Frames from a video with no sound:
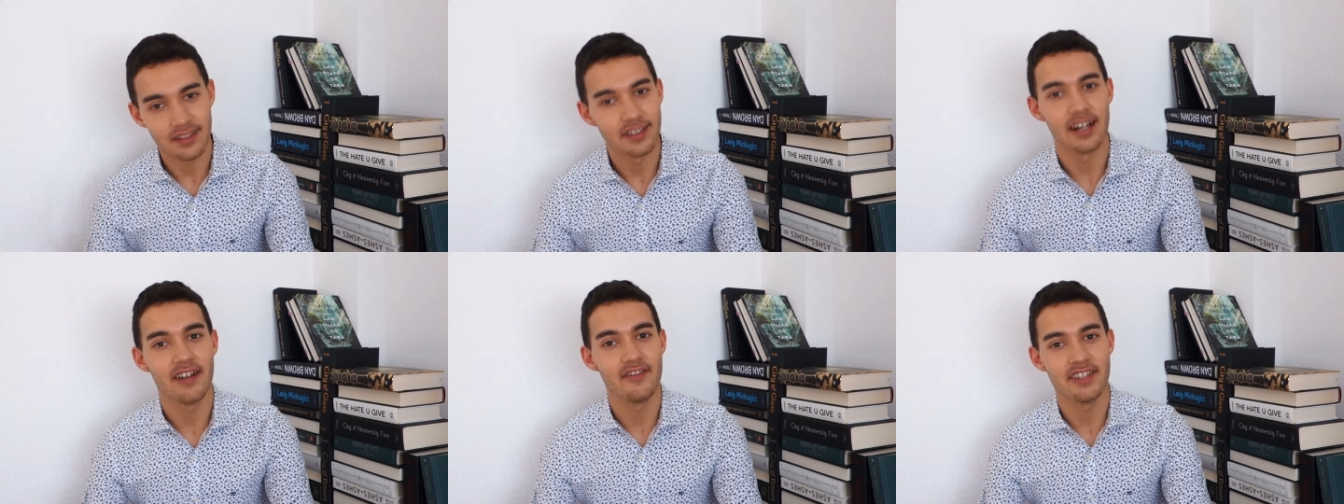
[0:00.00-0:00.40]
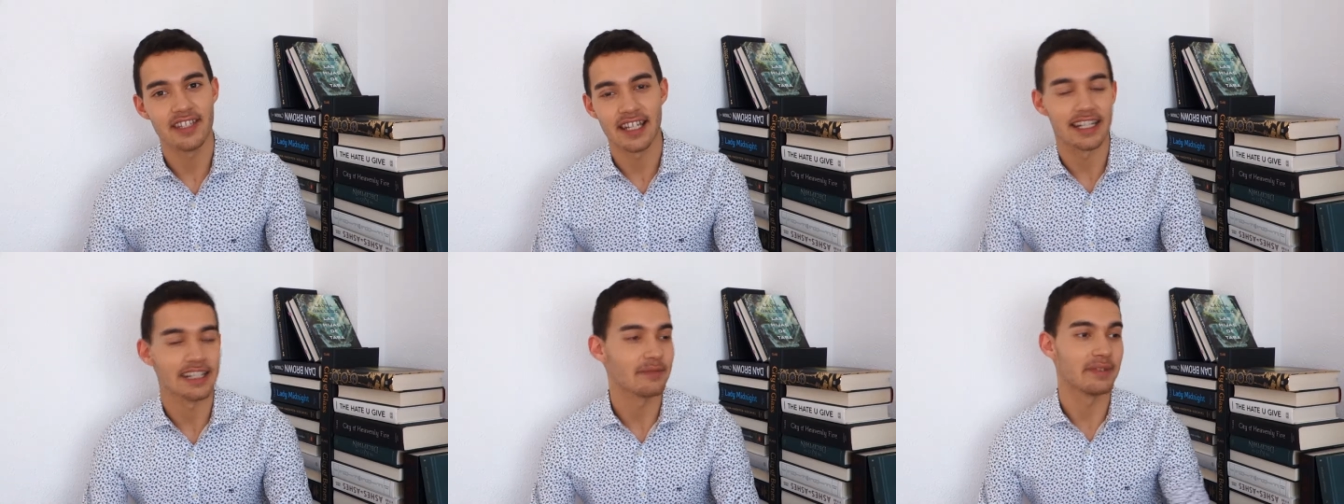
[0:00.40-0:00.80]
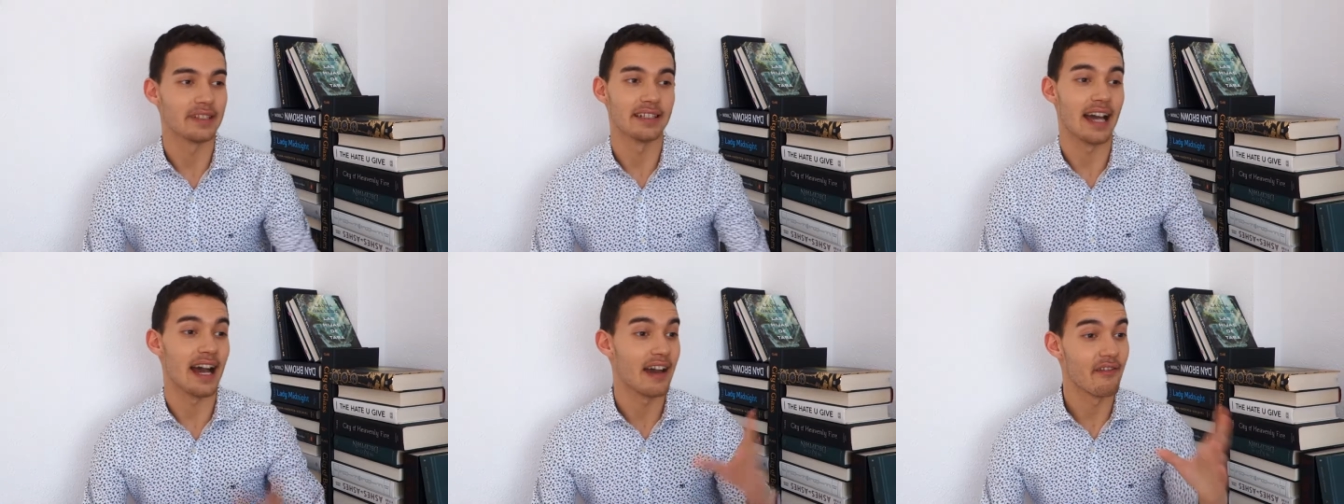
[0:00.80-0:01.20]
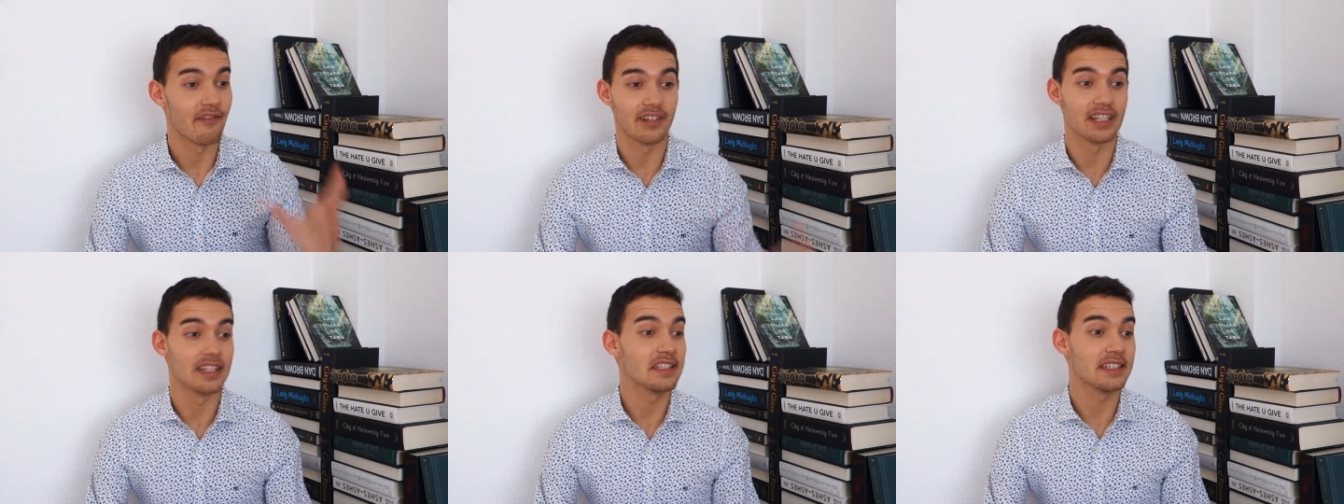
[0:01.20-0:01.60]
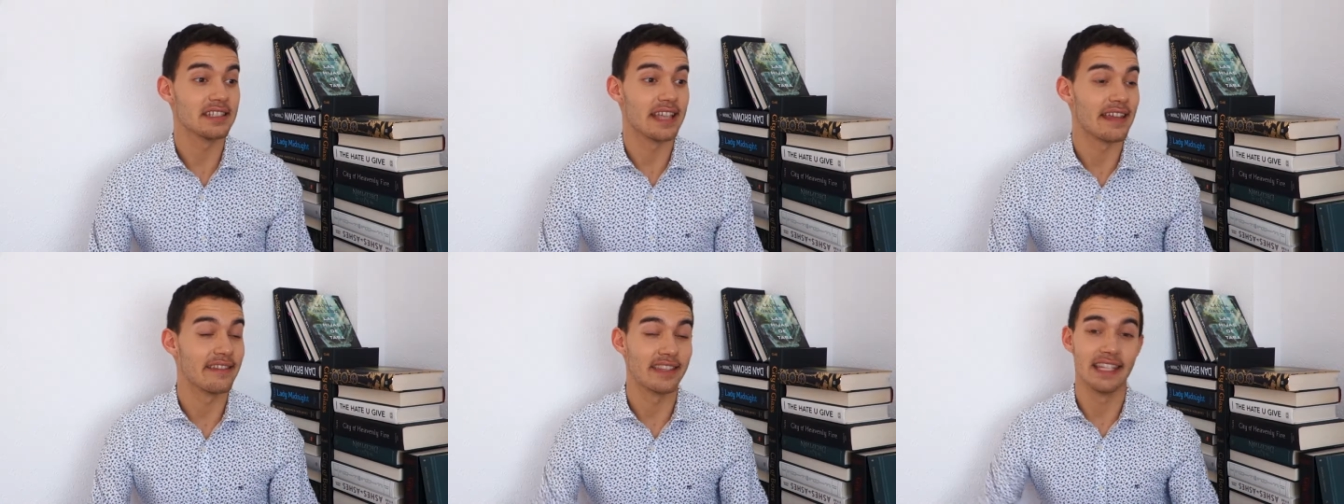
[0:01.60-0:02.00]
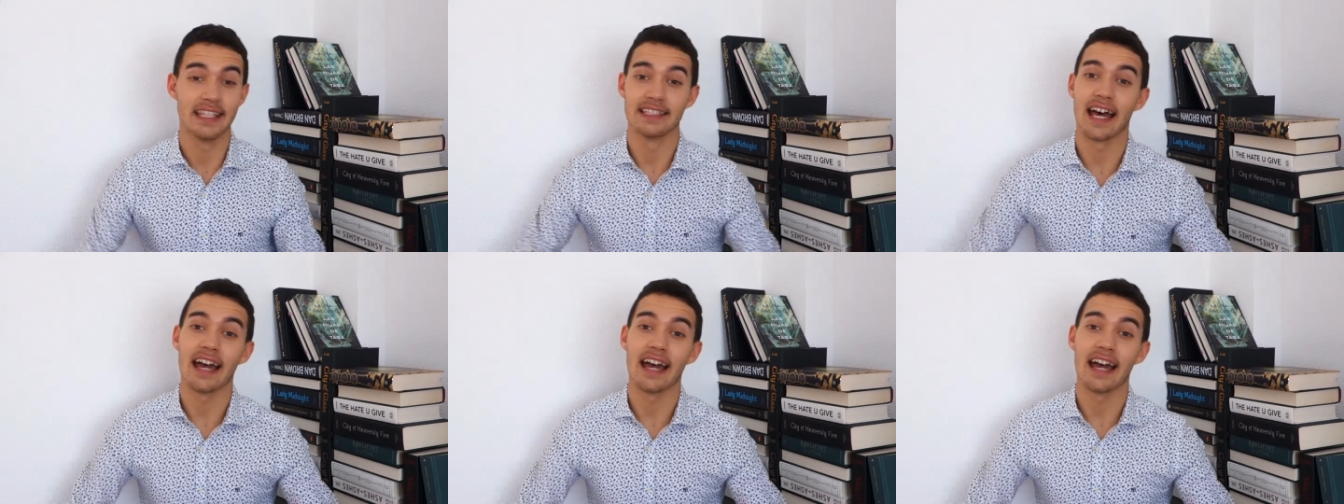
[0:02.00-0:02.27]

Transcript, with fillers: Love Simon. I've just said this.